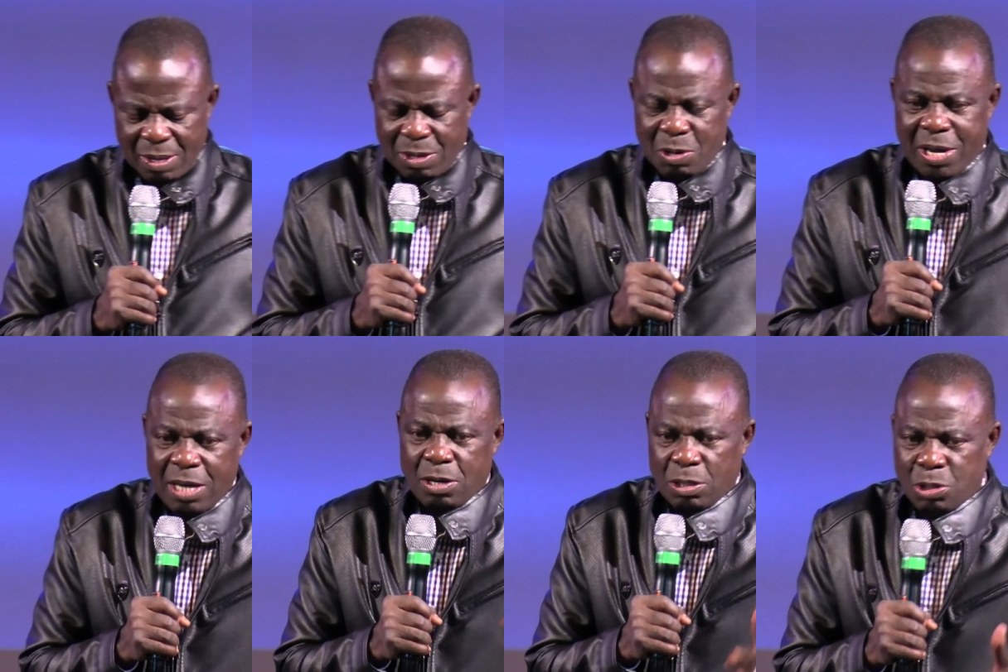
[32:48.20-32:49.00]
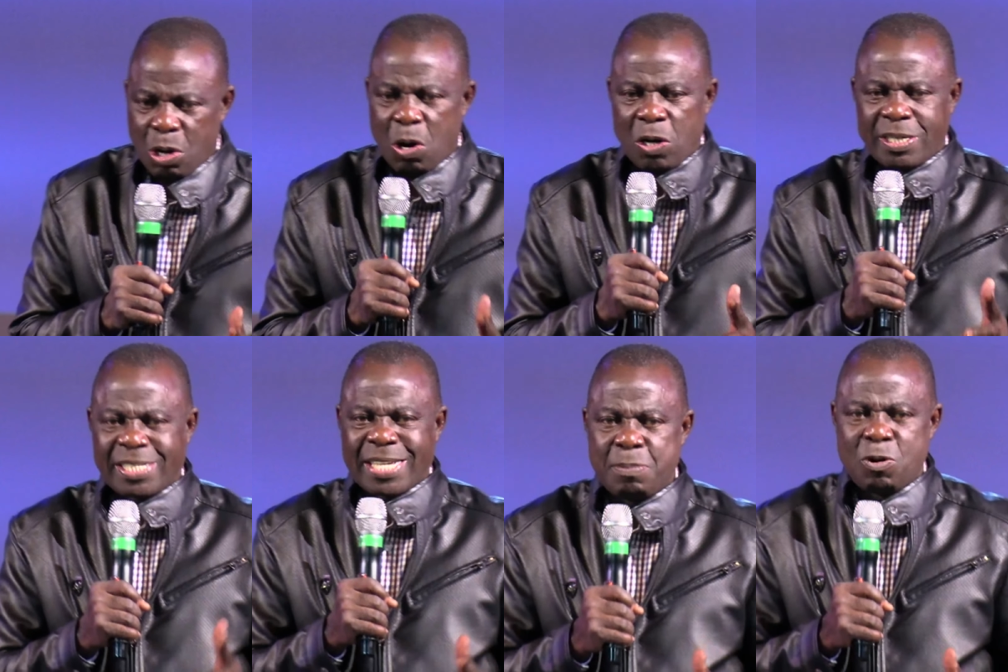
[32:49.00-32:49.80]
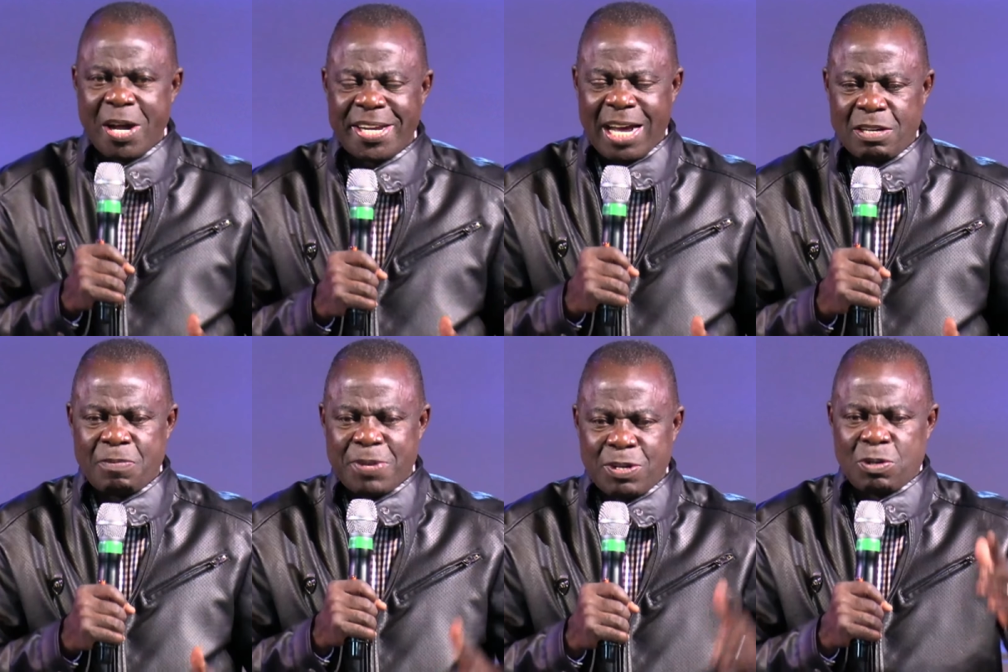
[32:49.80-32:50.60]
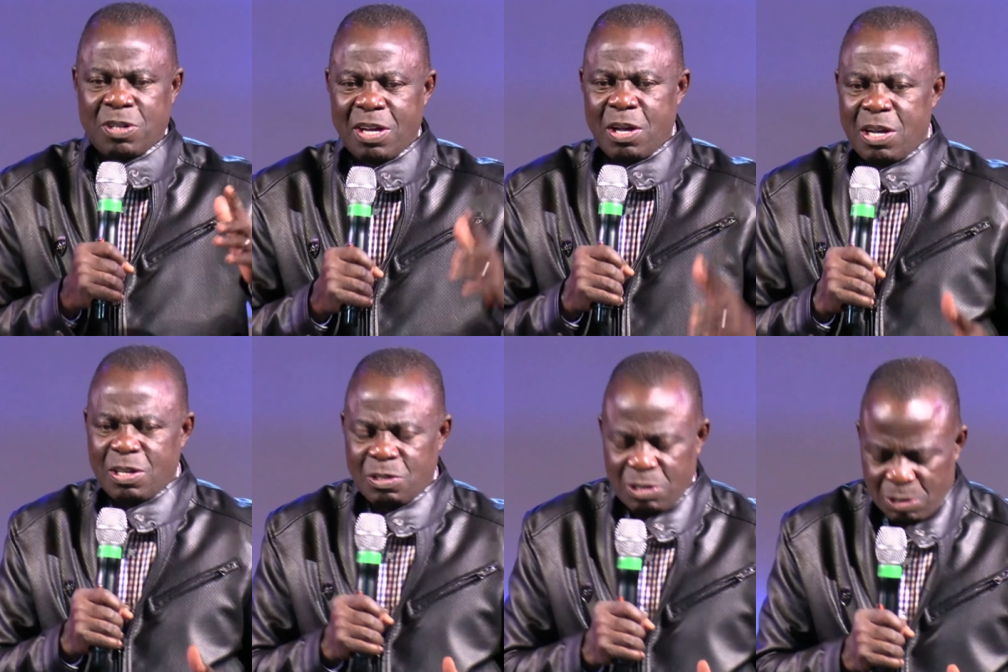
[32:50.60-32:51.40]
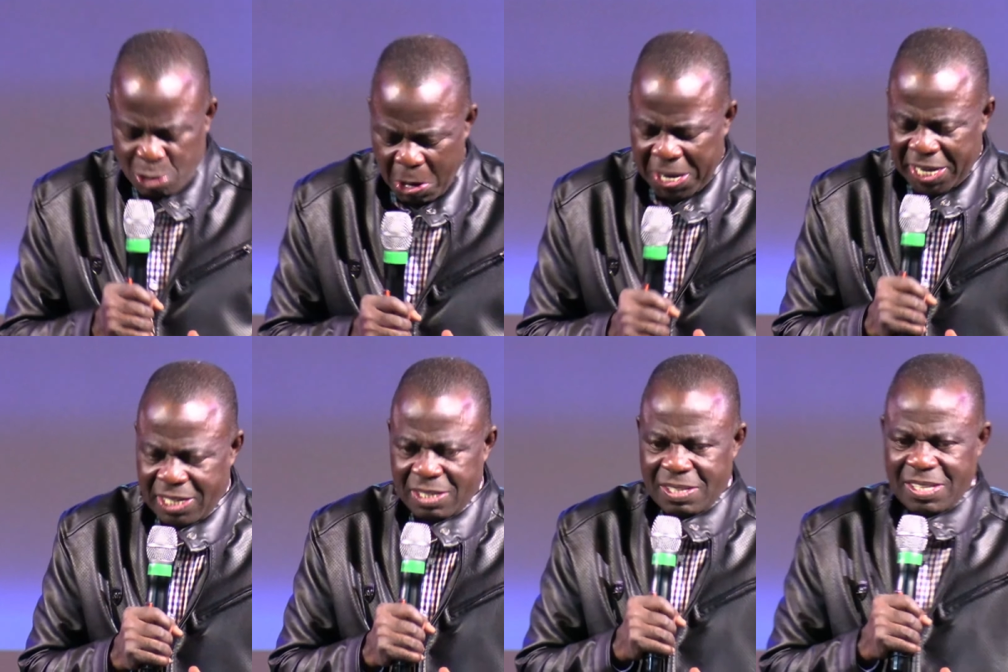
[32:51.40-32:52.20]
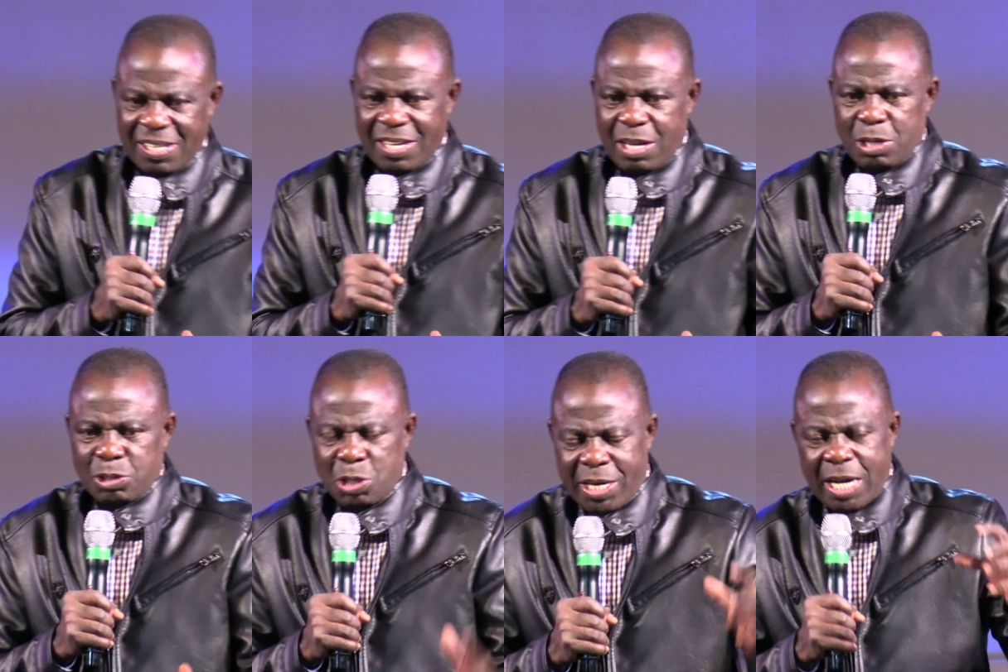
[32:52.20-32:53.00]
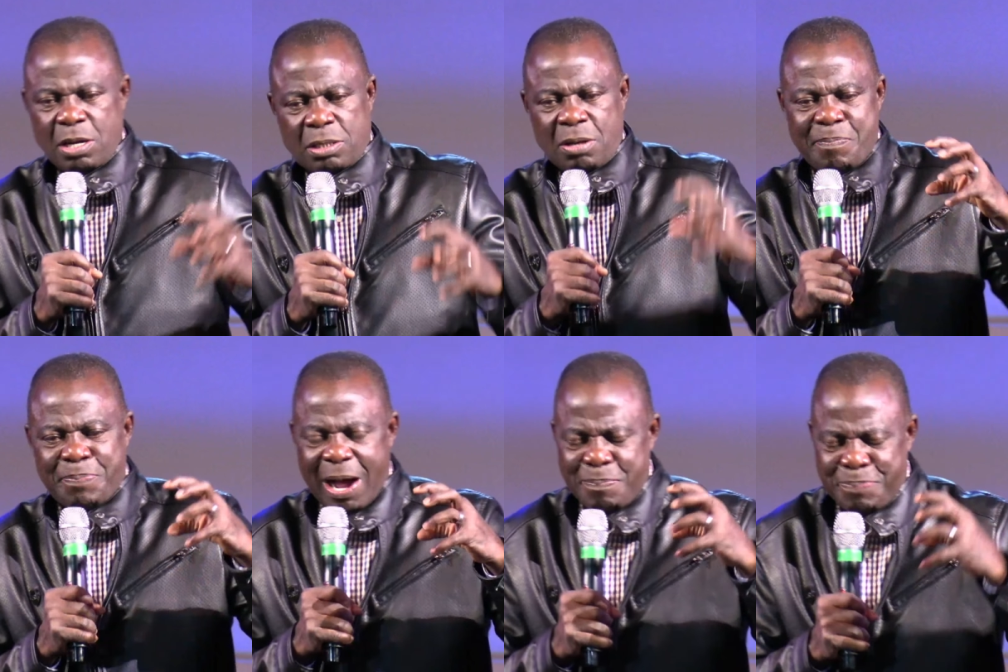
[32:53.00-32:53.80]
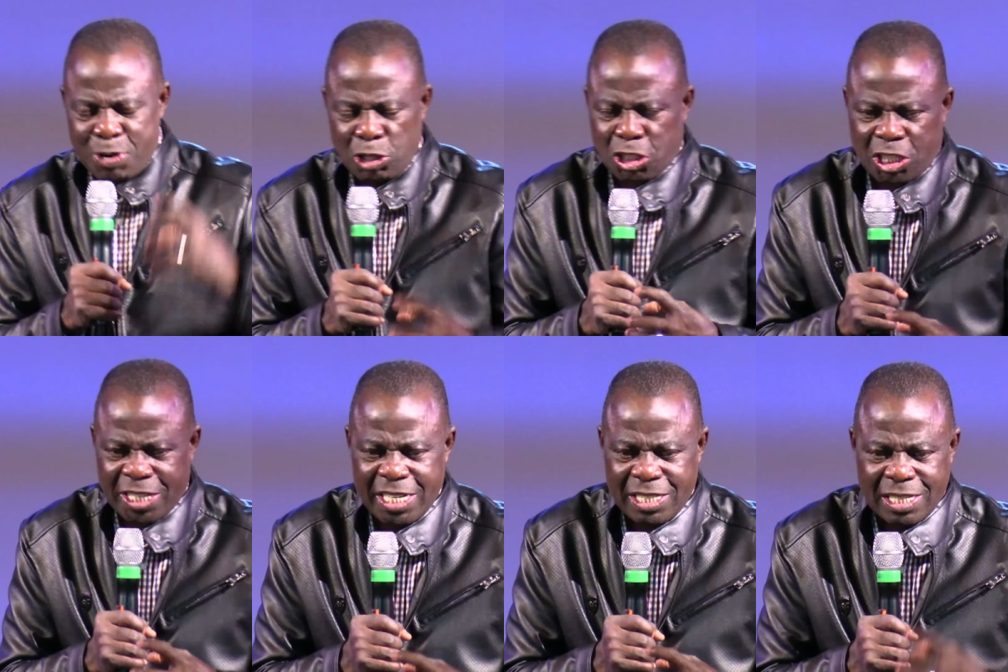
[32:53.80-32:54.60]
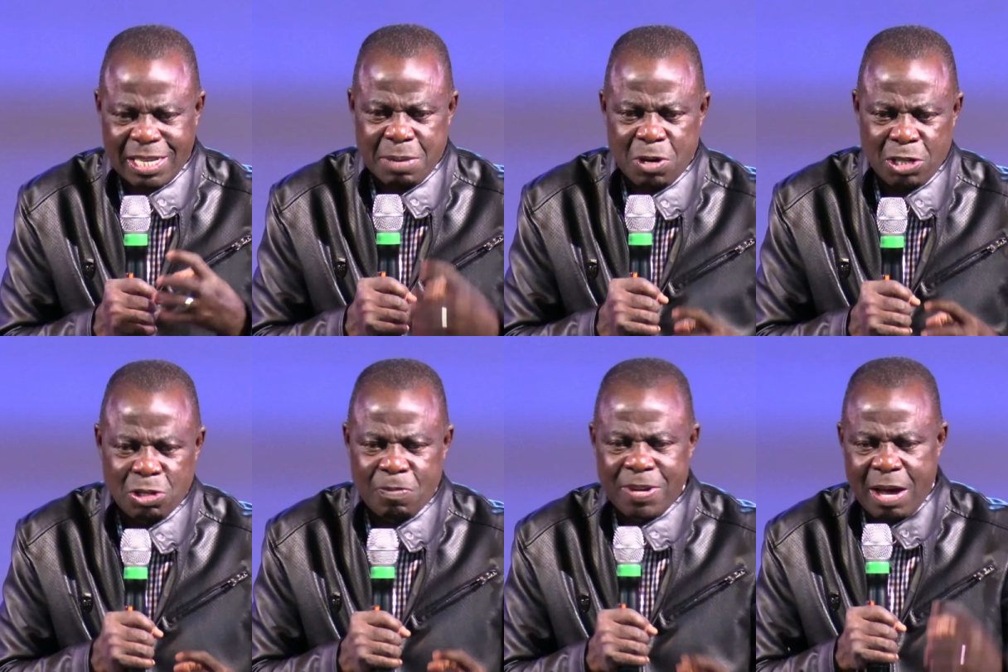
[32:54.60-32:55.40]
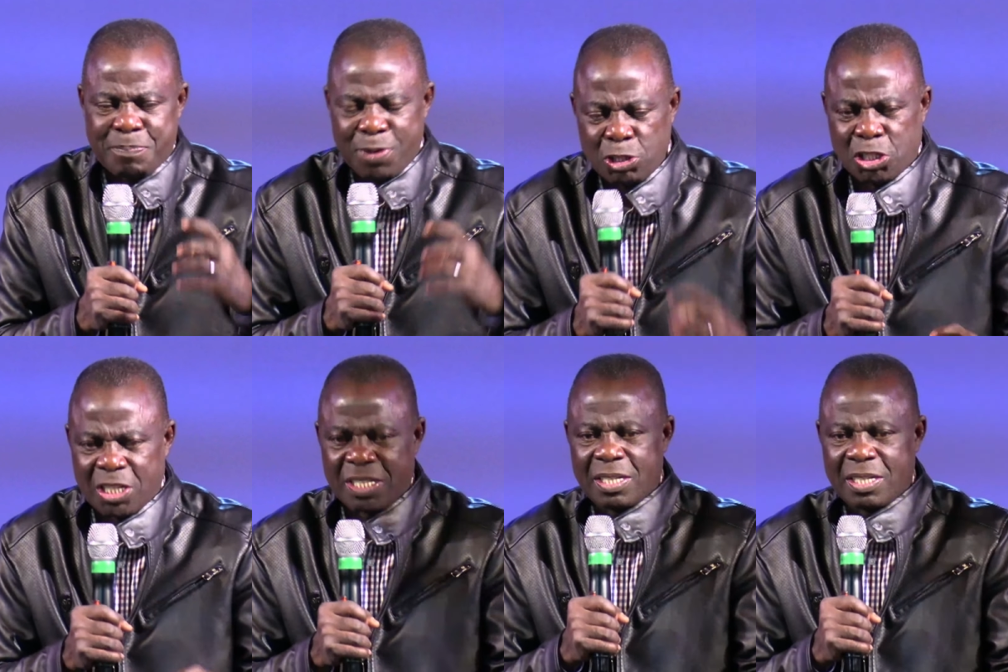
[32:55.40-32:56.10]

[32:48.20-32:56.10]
You cannot go on the same way that you've been doing. You cannot ap approach things the same way you've been approaching.